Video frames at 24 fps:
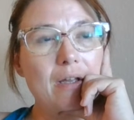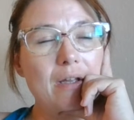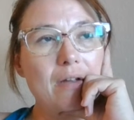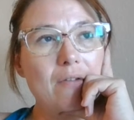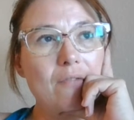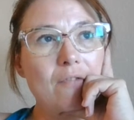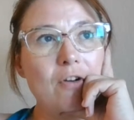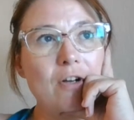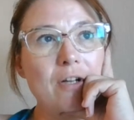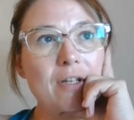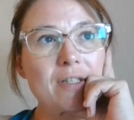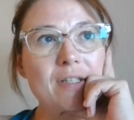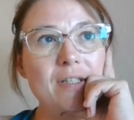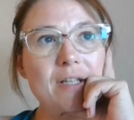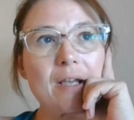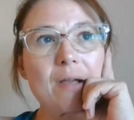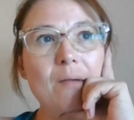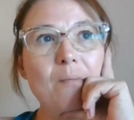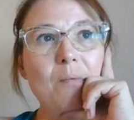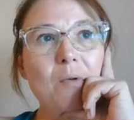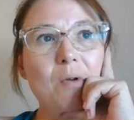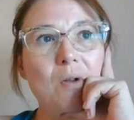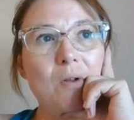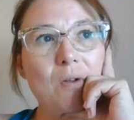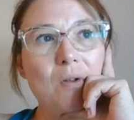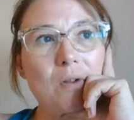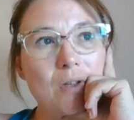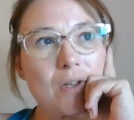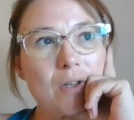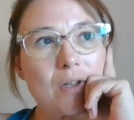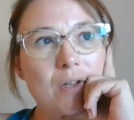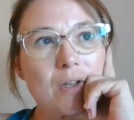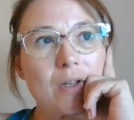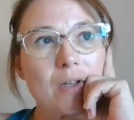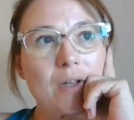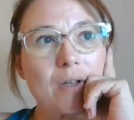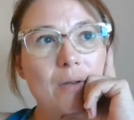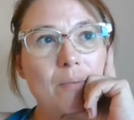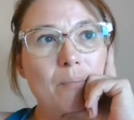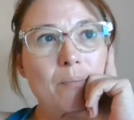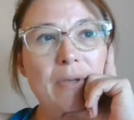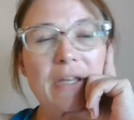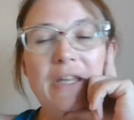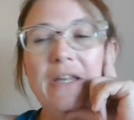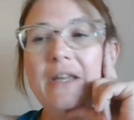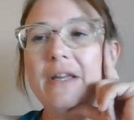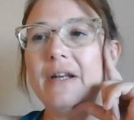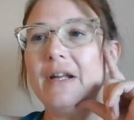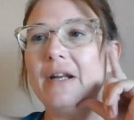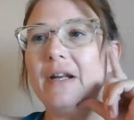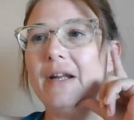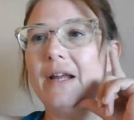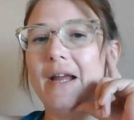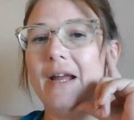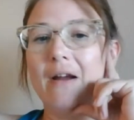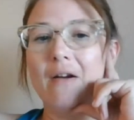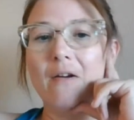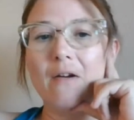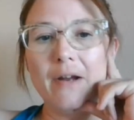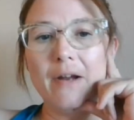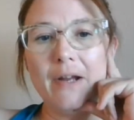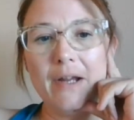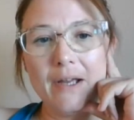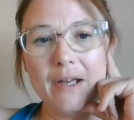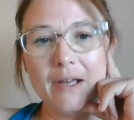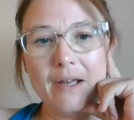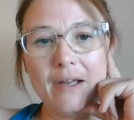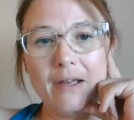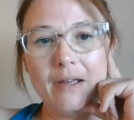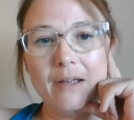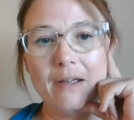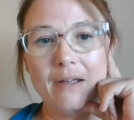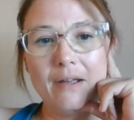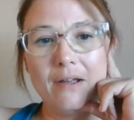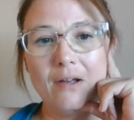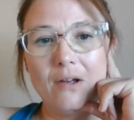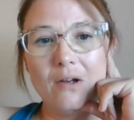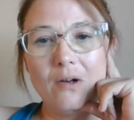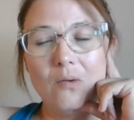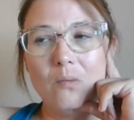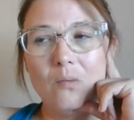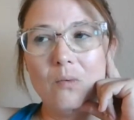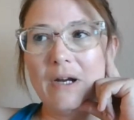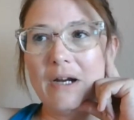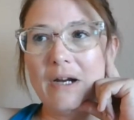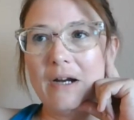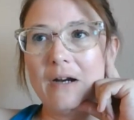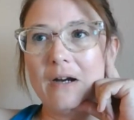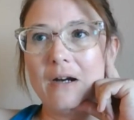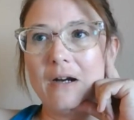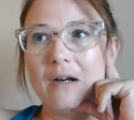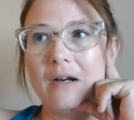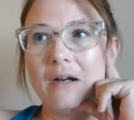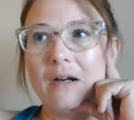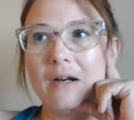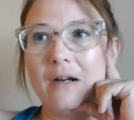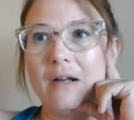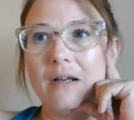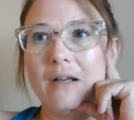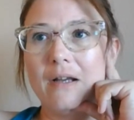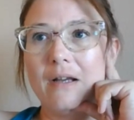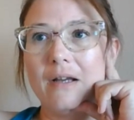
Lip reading: for example, be in an area where